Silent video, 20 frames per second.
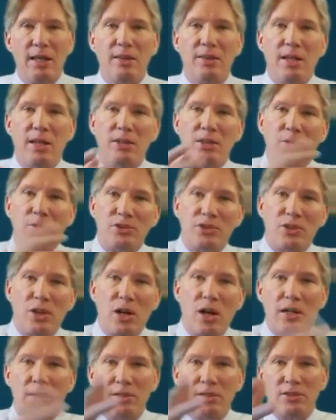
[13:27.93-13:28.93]
then you
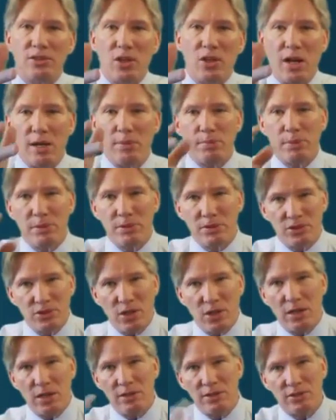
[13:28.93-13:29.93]
start and stop
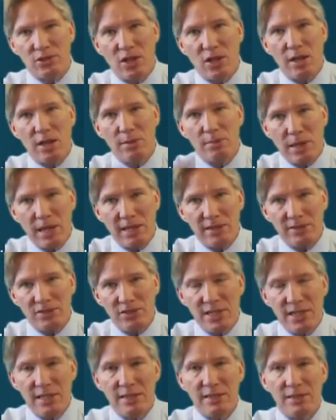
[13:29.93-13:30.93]
as
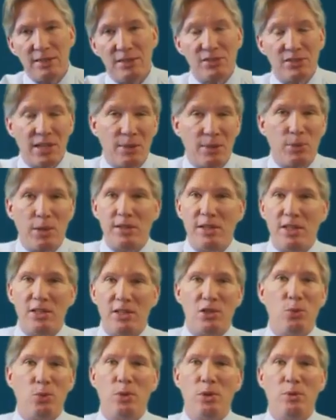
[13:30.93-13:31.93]
needed, the same way that
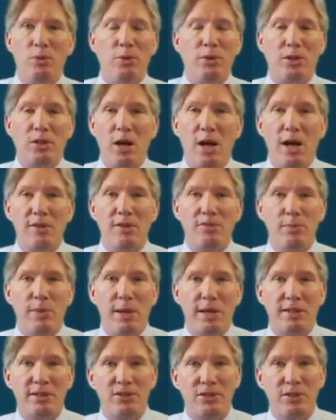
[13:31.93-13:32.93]
you would with a cough
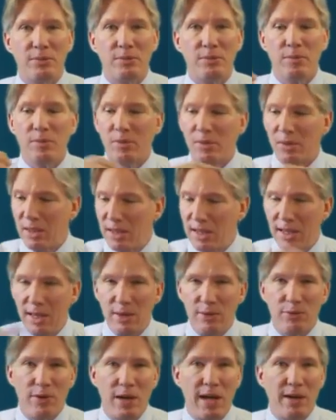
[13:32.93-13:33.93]
medicine.
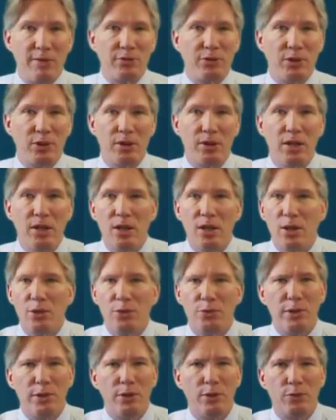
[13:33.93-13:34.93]
If after
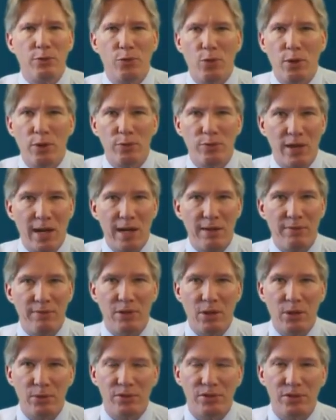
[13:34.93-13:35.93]
3 or 4 or 5
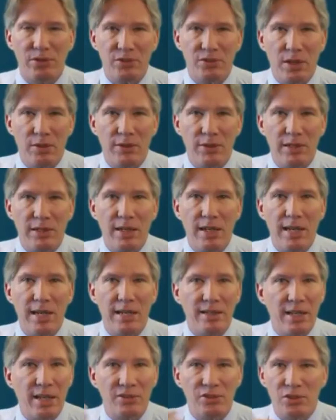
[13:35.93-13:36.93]
doses of it,
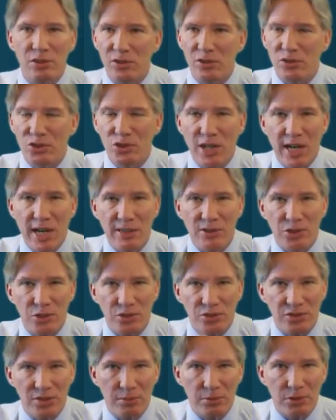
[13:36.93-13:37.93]
it doesn't change
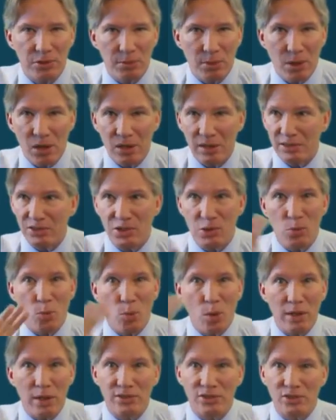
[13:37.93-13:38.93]
your symptomology
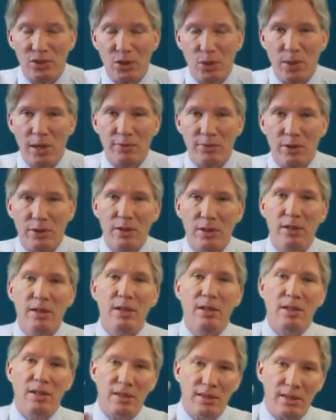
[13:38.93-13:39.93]
whatsoever,
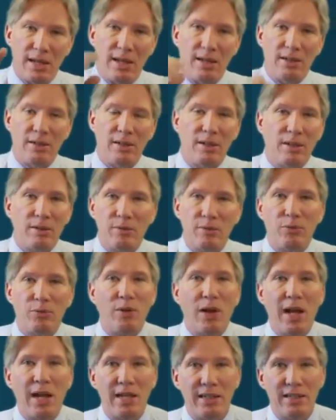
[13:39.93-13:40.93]
then
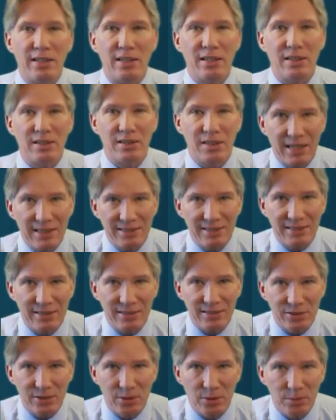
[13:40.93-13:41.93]
find a
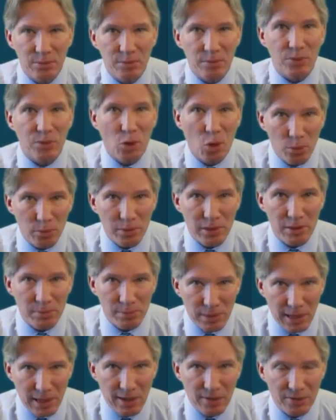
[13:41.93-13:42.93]
licensed
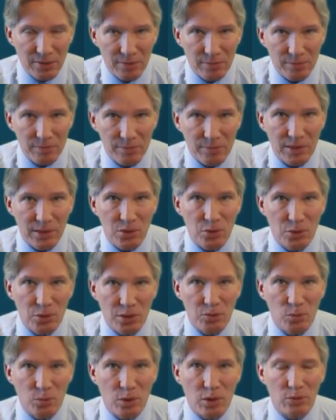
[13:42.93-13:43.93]
homeopath that you
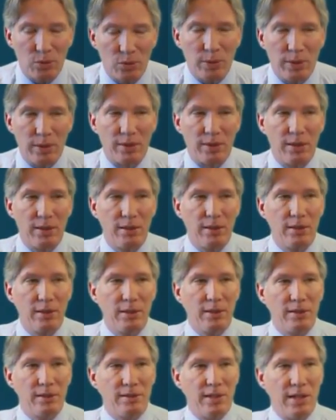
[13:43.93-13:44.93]
can work with
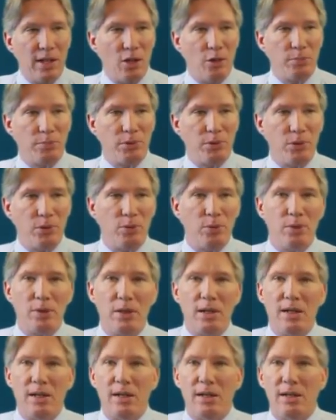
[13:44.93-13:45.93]
to help you
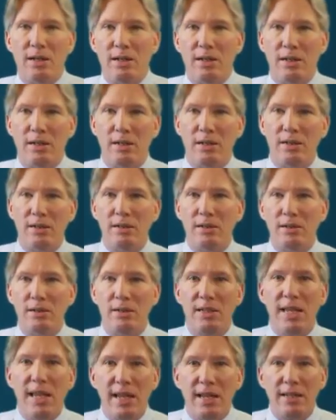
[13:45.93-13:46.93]

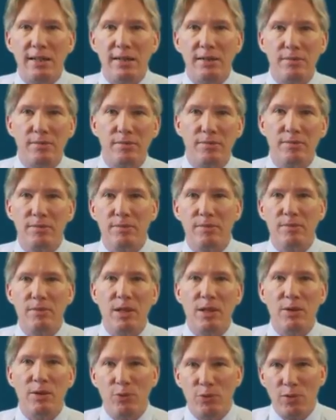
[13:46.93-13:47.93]
hit
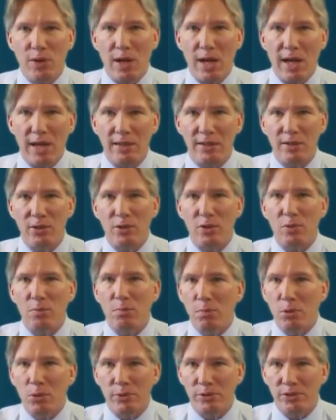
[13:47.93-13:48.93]
and find the
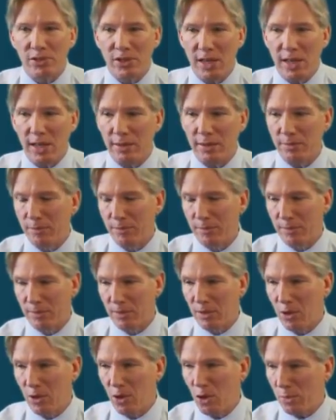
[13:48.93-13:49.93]
bullseye
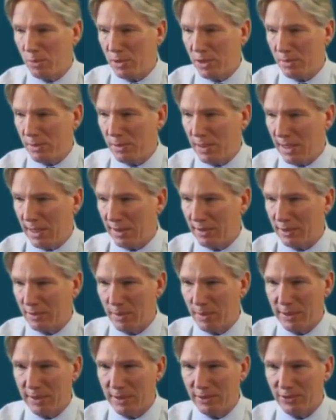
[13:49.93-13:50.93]
homeopathic
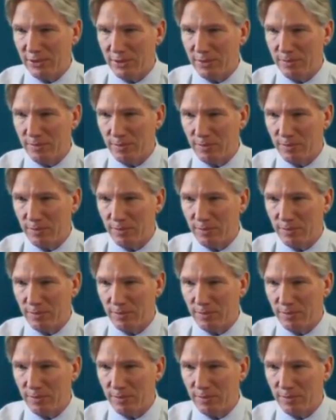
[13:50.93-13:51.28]
medicine.